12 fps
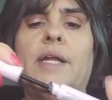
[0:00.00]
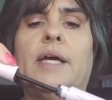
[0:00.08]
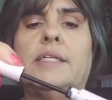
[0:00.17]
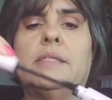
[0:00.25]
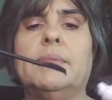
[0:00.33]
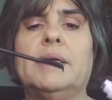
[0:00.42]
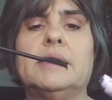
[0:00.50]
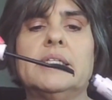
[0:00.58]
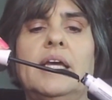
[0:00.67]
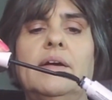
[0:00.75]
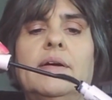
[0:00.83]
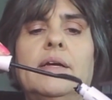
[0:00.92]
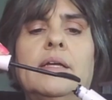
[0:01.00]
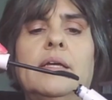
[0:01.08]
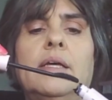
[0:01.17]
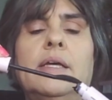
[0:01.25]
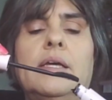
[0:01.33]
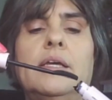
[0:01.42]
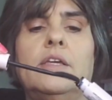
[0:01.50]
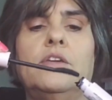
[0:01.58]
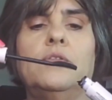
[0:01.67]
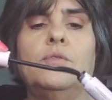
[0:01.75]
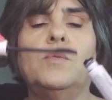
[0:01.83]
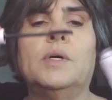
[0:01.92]
Heights Mascara.
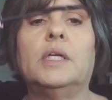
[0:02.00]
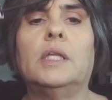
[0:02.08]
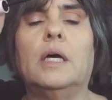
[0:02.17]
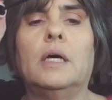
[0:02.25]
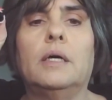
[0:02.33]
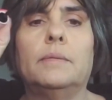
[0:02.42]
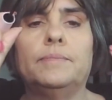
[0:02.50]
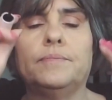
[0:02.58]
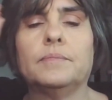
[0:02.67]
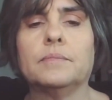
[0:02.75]
You will,